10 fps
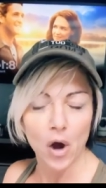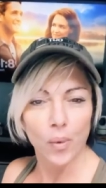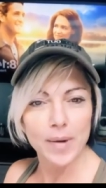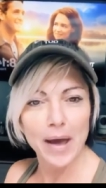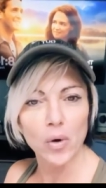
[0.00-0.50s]

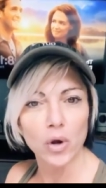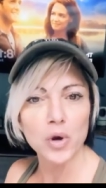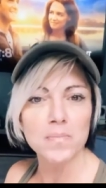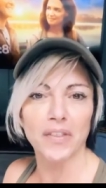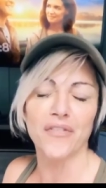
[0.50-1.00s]
What about all
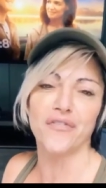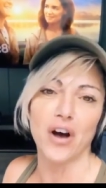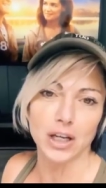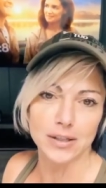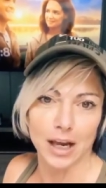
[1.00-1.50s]
you
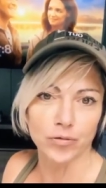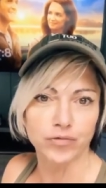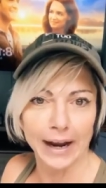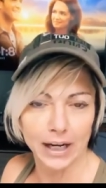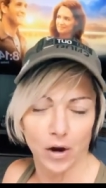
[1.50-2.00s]
motherfuckers that are
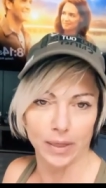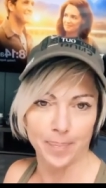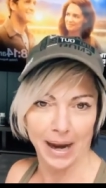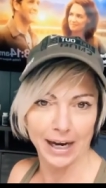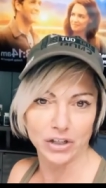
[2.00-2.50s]
writing on the
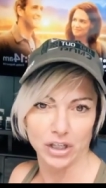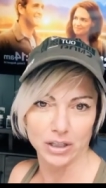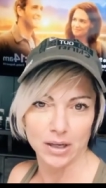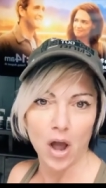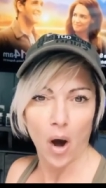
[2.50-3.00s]

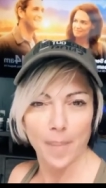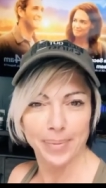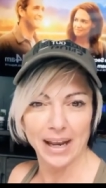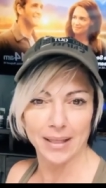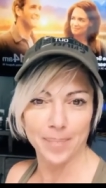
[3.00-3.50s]
pages, on
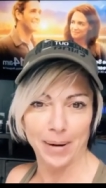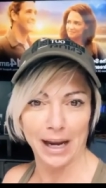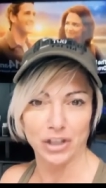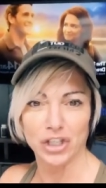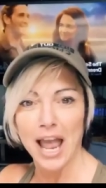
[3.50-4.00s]
B L M
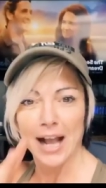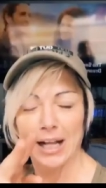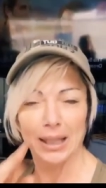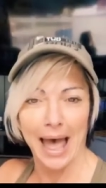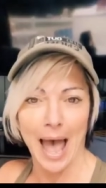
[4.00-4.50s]
pages,
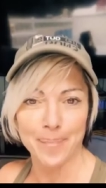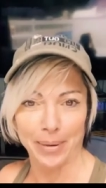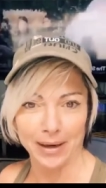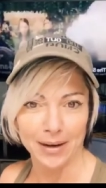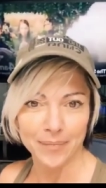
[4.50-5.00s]

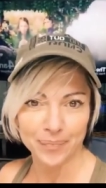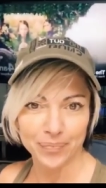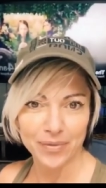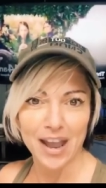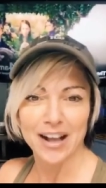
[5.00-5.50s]
clapping?
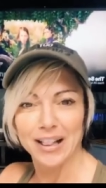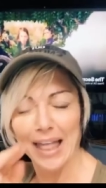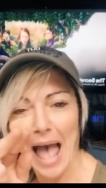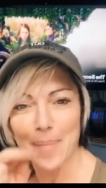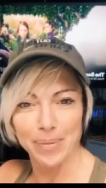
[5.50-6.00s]

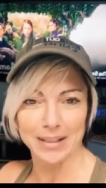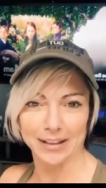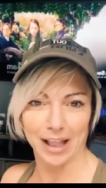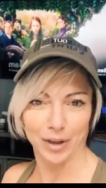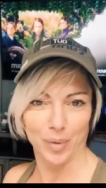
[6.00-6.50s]
Clapping
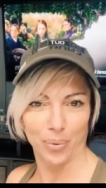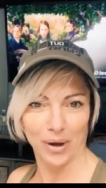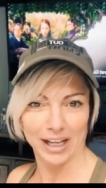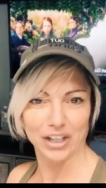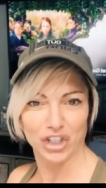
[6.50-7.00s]
that that little
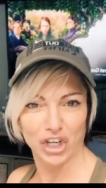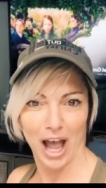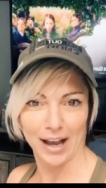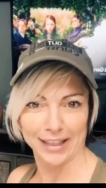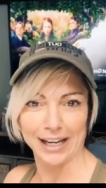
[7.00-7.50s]
boy got
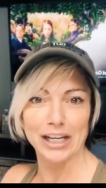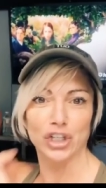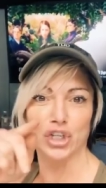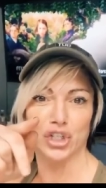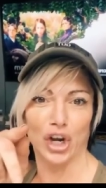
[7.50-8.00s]
shot, that he
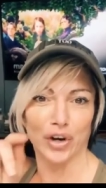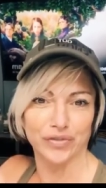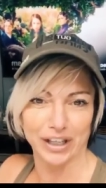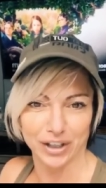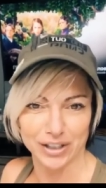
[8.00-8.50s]

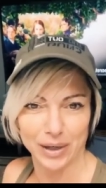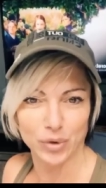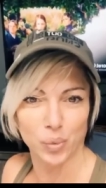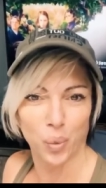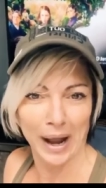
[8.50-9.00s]
deserved it because he
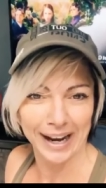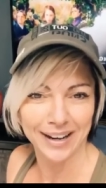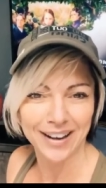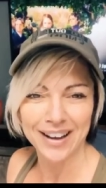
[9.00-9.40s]
was white.